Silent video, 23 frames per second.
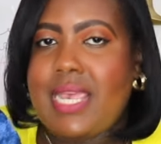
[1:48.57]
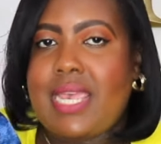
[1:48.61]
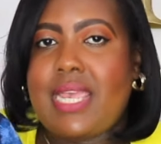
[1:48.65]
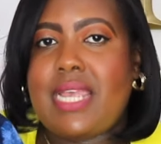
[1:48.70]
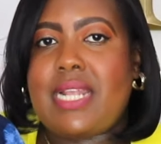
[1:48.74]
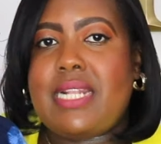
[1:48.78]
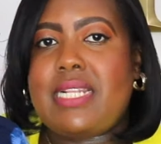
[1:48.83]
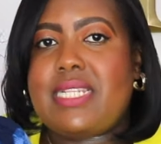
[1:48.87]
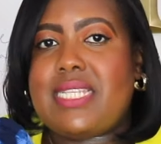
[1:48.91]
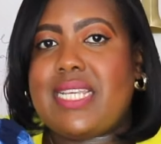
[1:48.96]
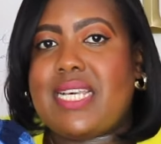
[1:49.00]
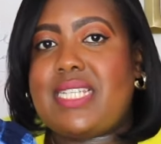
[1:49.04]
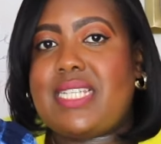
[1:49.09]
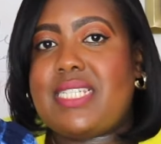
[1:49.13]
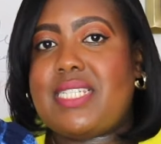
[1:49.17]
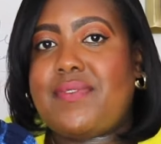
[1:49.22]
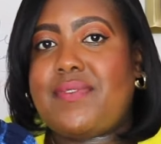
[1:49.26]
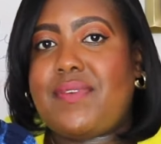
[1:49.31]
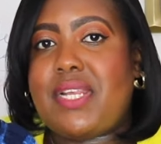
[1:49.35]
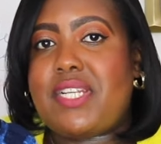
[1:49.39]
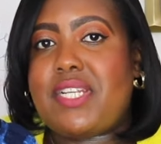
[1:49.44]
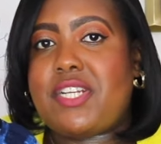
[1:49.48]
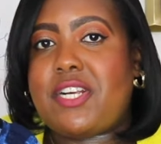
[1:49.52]
It
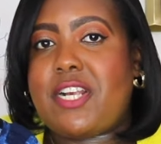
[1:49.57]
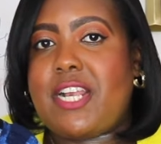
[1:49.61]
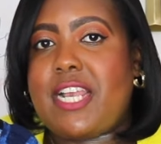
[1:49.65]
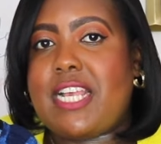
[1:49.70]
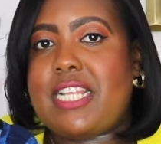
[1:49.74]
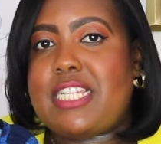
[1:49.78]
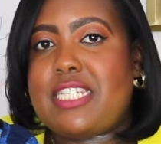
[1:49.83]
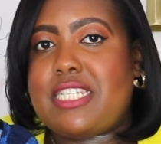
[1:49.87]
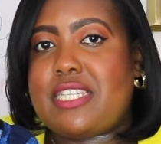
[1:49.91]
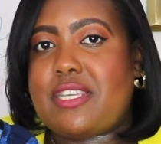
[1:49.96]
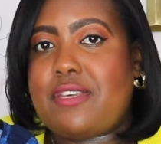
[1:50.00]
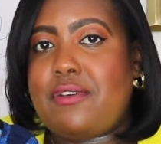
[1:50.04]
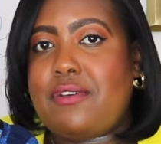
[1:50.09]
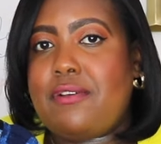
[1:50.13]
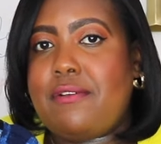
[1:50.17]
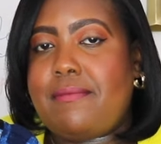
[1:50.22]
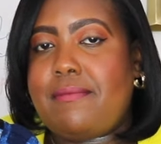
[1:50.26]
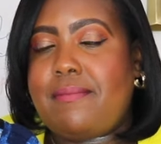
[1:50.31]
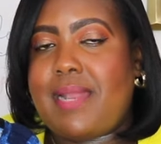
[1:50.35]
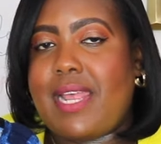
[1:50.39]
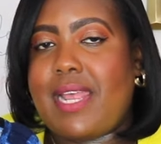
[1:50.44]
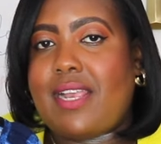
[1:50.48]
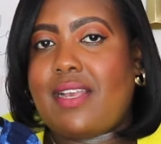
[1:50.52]
does feature a
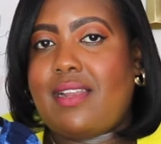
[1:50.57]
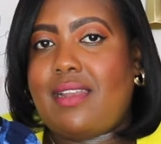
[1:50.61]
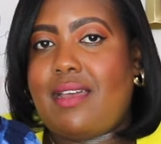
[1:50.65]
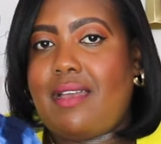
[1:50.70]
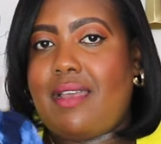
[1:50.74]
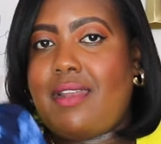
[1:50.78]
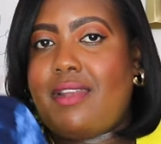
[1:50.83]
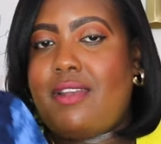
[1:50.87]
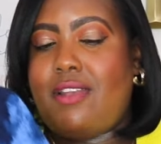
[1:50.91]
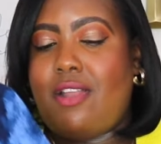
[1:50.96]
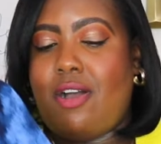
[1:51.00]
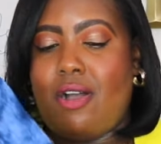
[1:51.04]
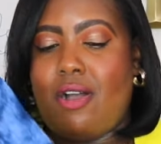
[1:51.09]
scoop neckline,